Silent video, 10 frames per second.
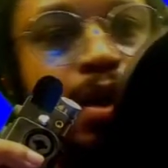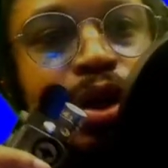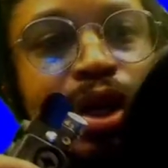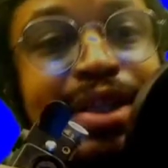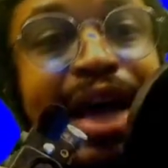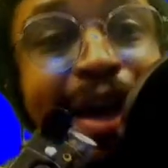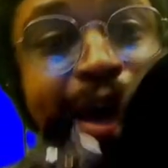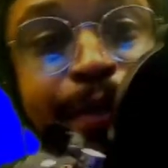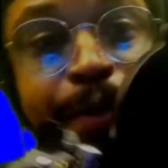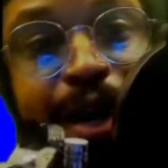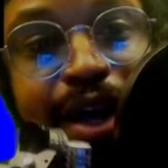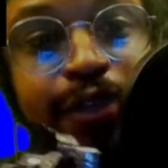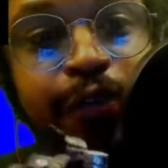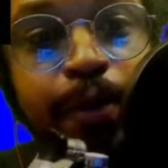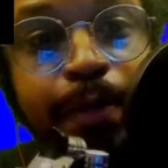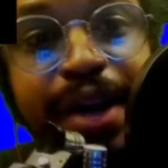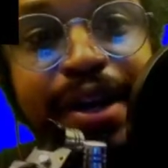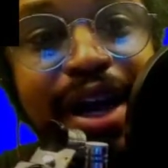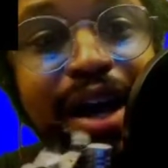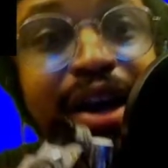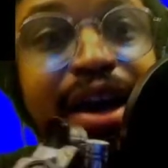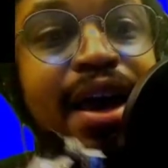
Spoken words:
Cause I am the Manosphere mic guy,